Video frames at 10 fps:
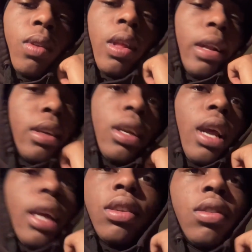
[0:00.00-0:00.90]
I just
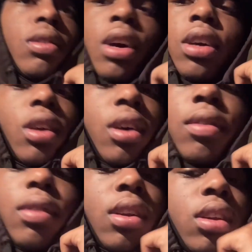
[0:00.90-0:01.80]
have to suck it
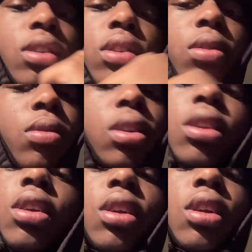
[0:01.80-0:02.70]
up and until
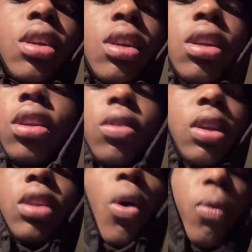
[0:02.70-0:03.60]
until
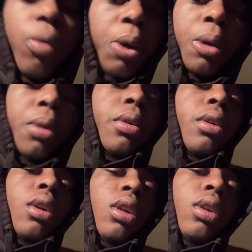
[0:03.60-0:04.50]
this over.
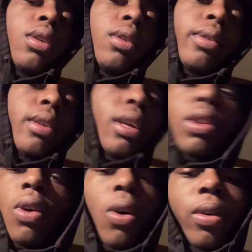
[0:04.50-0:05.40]
That's
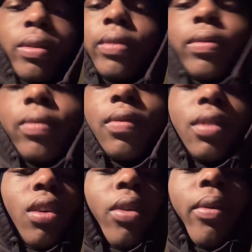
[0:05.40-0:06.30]
all.
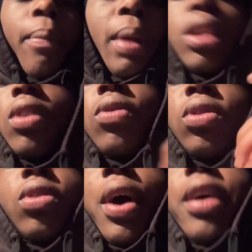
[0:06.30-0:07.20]
So make sure you
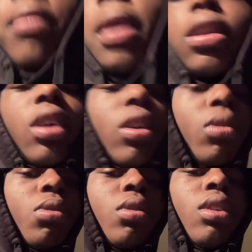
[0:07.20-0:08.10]
subscribe to my
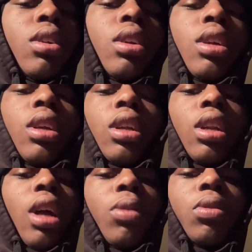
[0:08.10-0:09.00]
channel
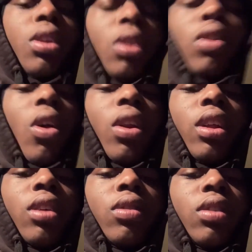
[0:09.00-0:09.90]
and I'll see y'all
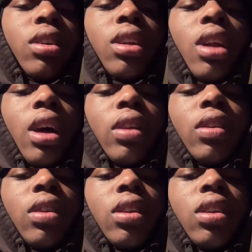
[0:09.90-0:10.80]
later. And
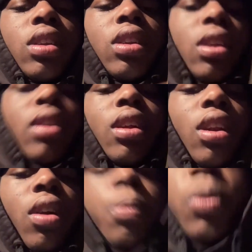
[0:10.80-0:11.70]
I
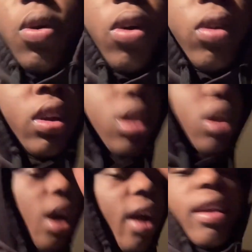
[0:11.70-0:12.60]
love you all
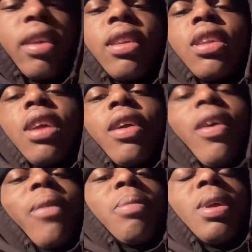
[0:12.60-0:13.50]
and I live
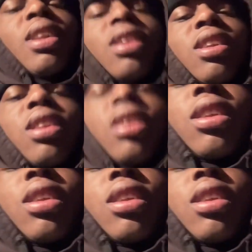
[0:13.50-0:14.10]
and peace.